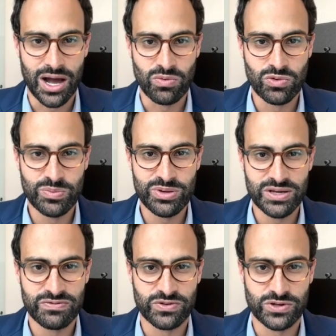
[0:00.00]
would
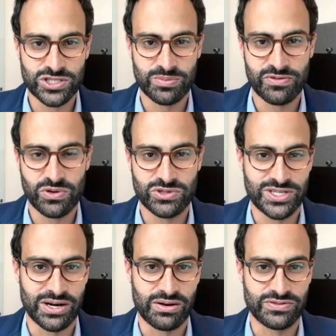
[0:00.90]
be for some of those
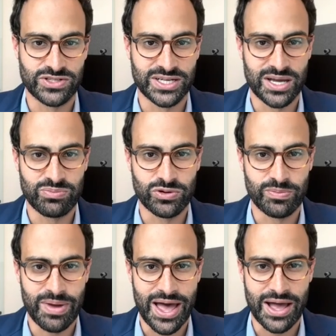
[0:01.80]
tariffs to get
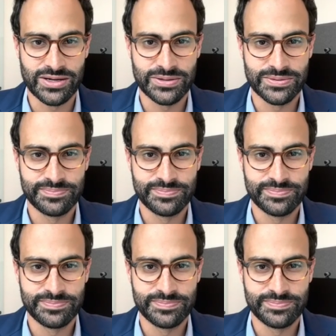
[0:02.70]
pulled back.